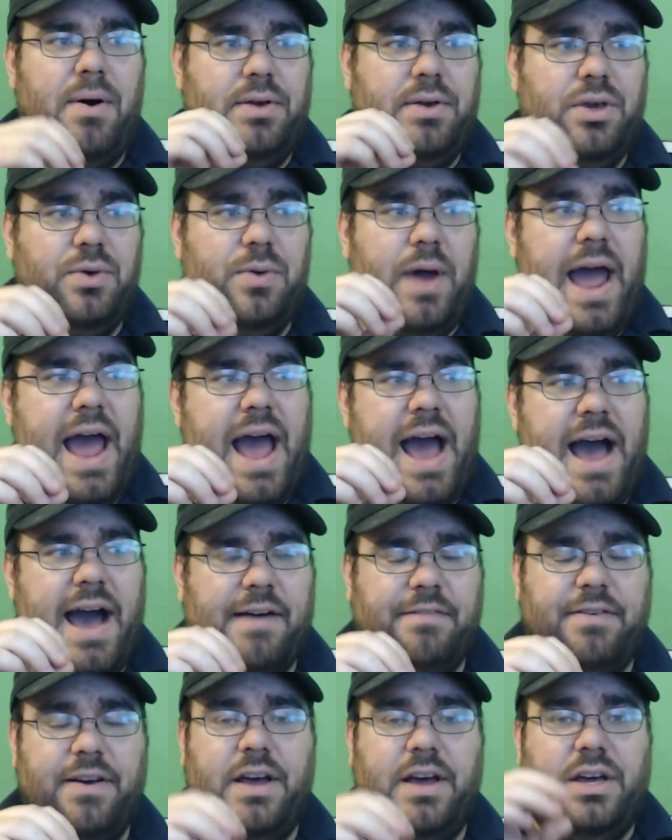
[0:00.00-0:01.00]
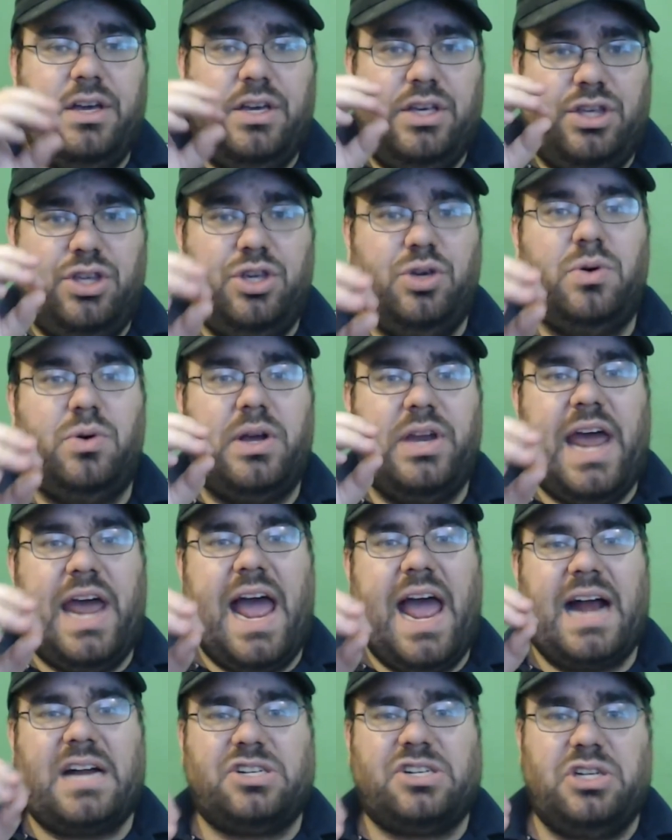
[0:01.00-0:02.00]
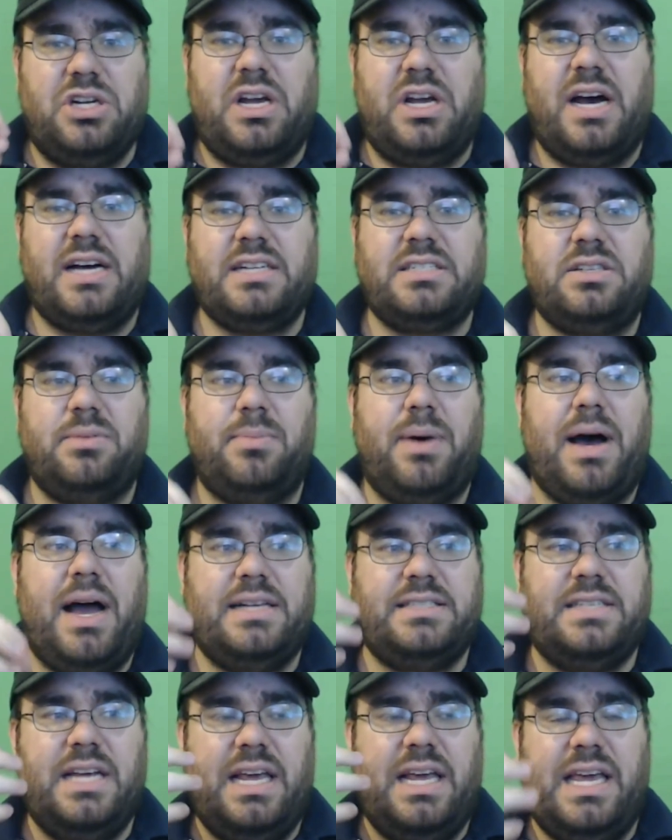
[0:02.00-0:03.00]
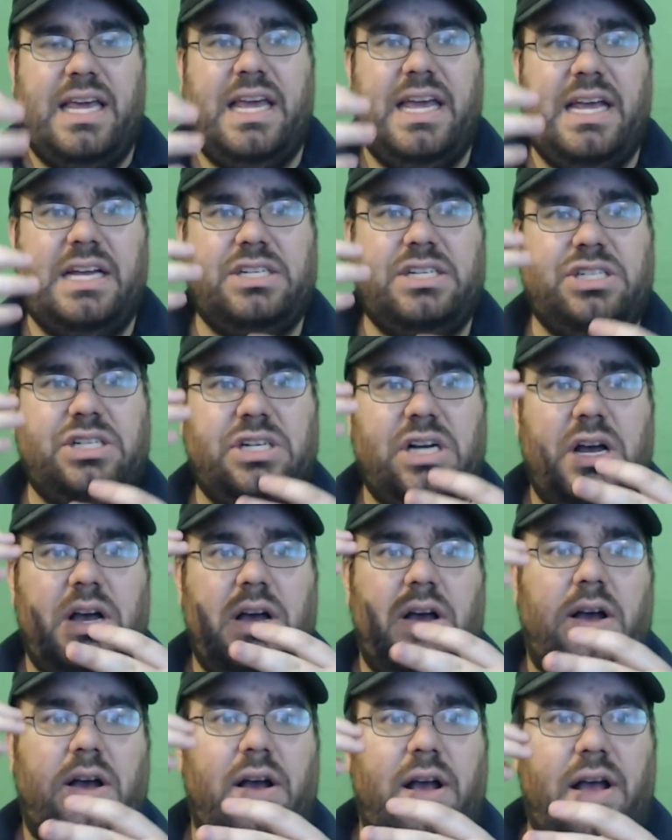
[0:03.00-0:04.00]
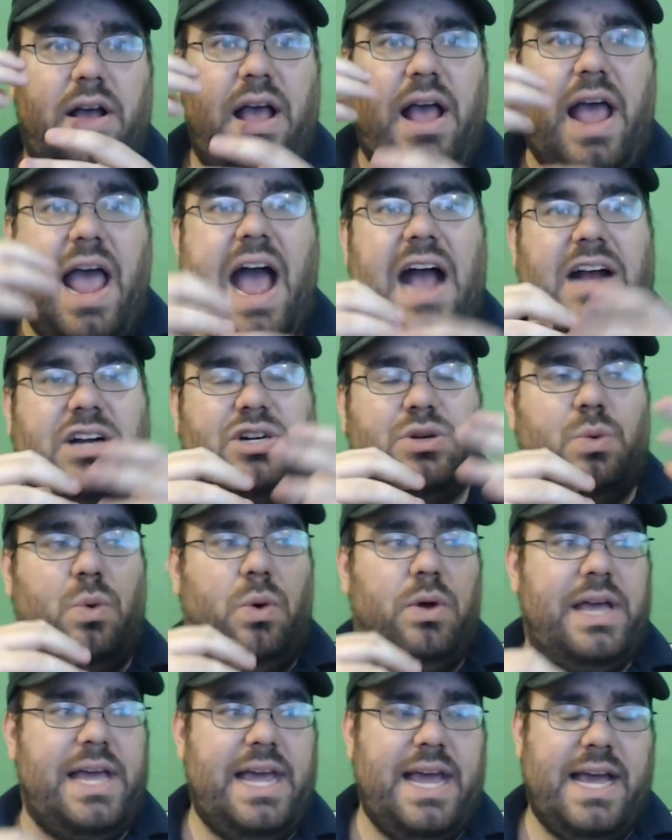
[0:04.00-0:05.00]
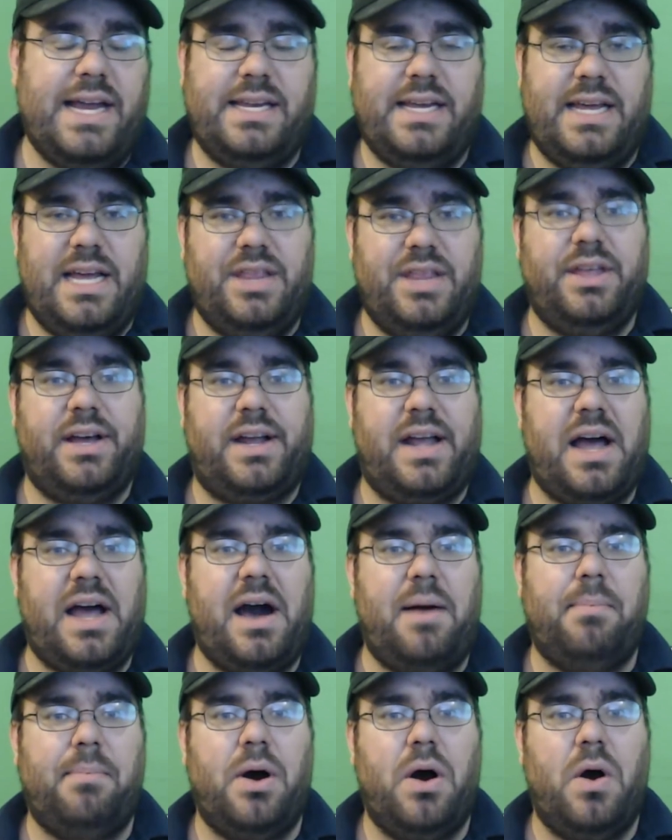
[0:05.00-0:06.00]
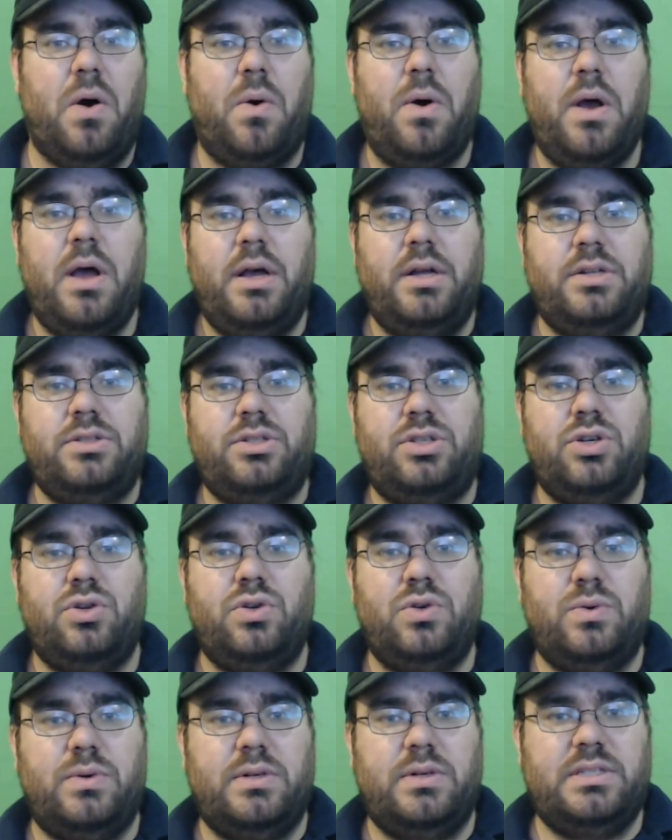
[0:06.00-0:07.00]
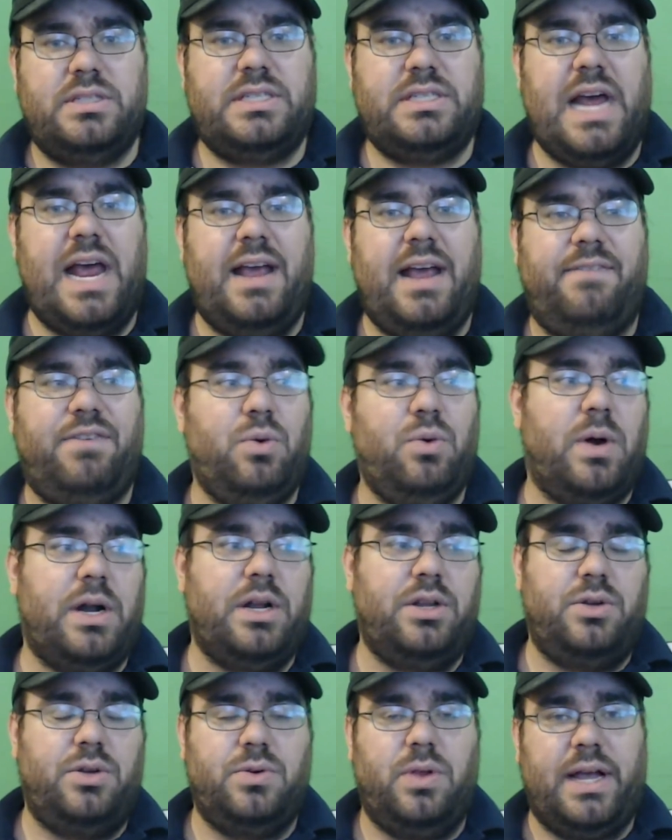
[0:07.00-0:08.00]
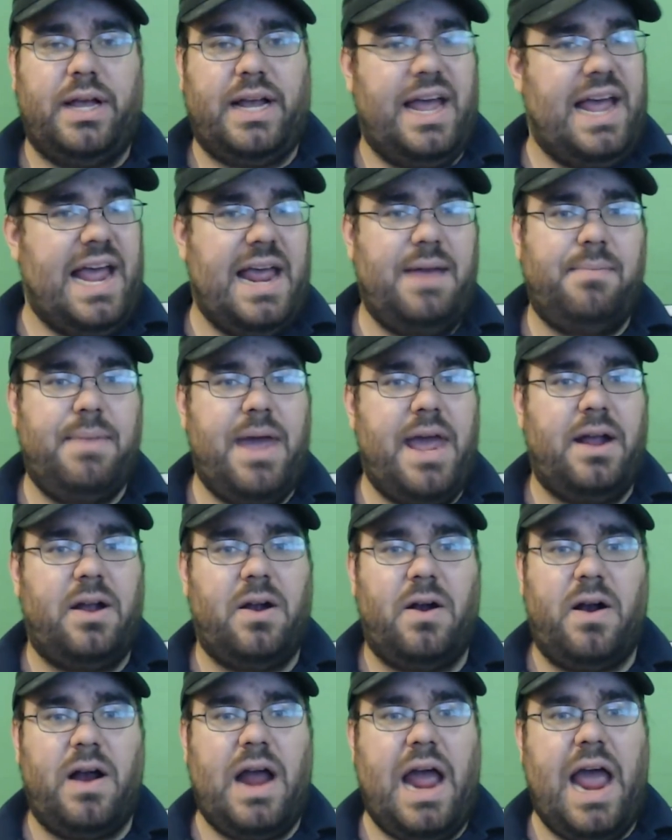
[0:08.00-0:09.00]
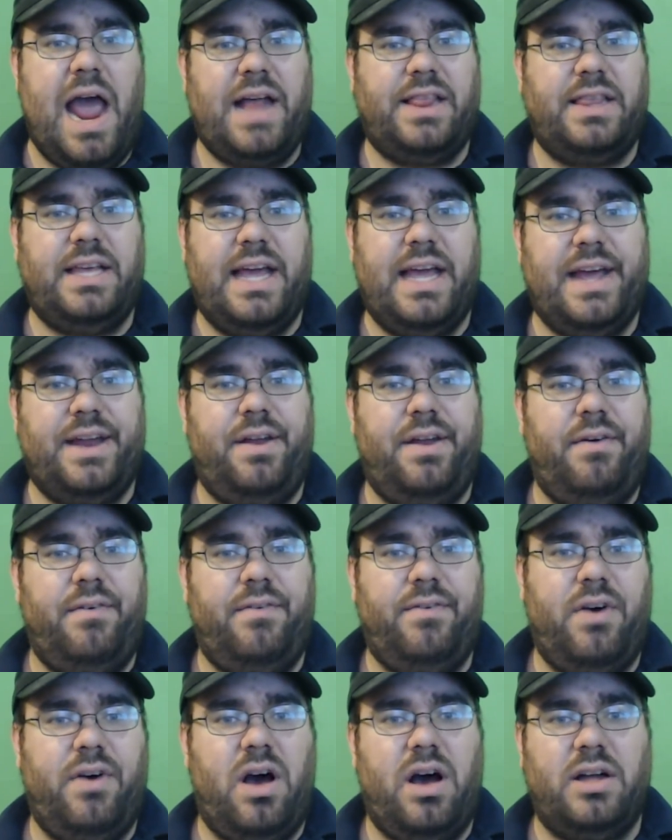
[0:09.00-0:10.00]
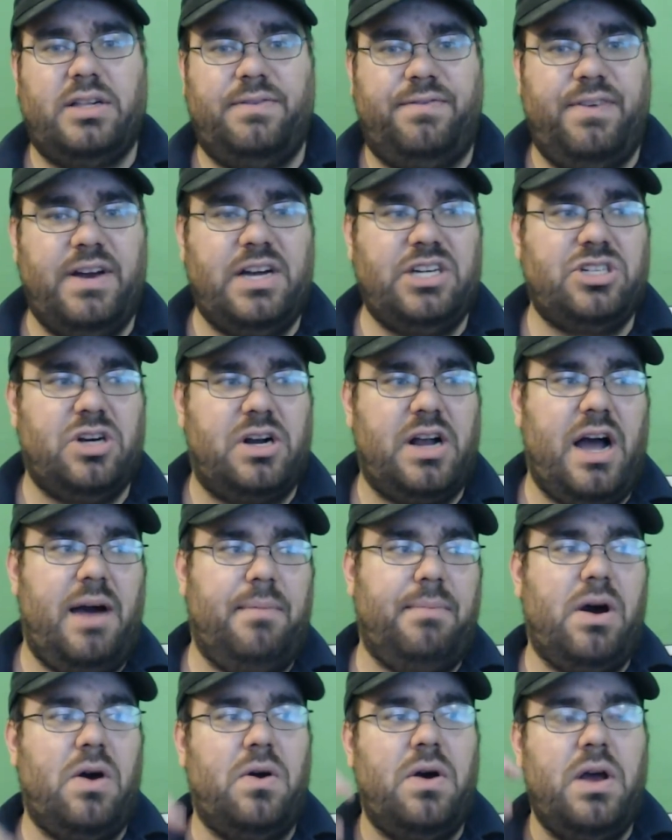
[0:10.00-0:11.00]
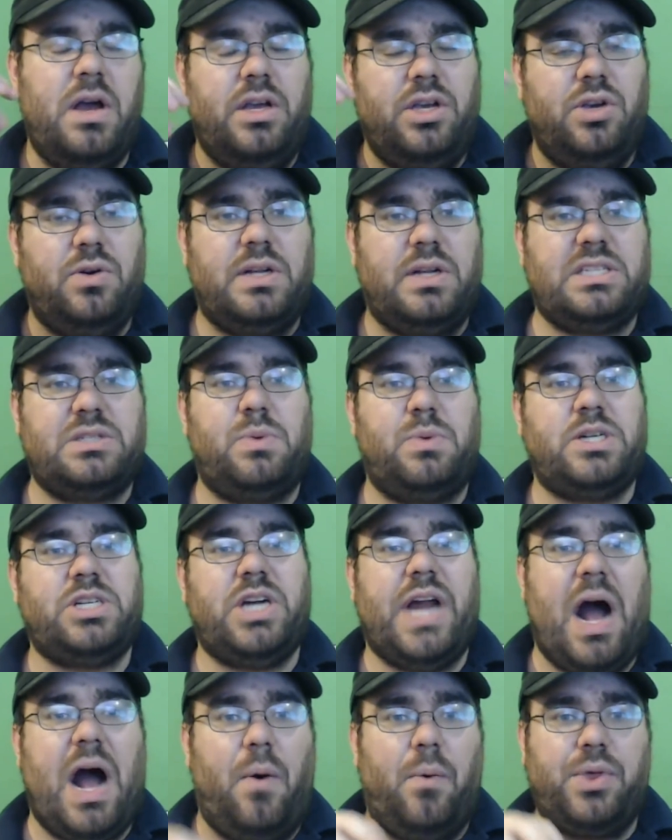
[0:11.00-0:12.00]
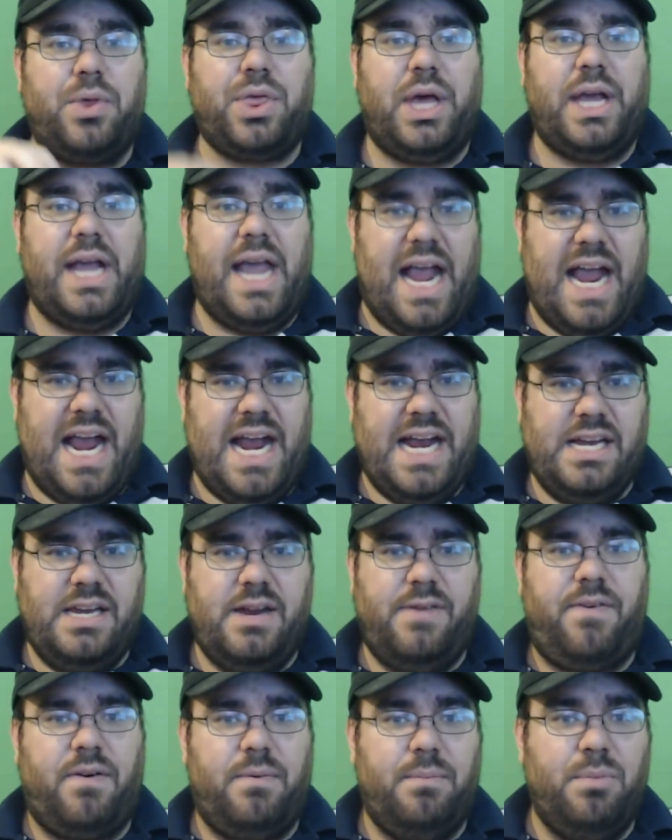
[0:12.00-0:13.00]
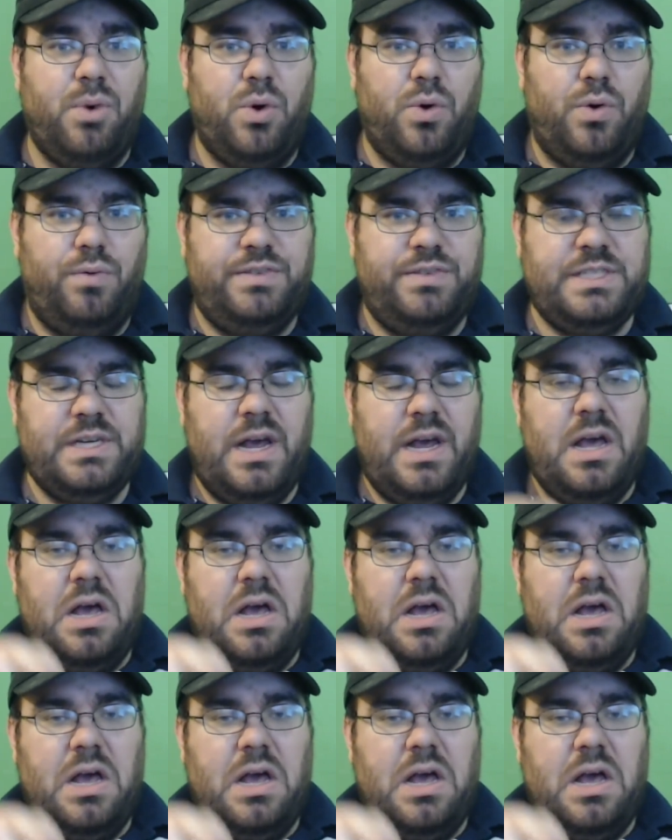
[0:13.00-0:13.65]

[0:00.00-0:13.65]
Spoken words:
you have, you can actually customize each actual hit in the combo to, say, if you want to do like a haymaker at the end of to finish your combo, you can switch it out with like 8 different moves.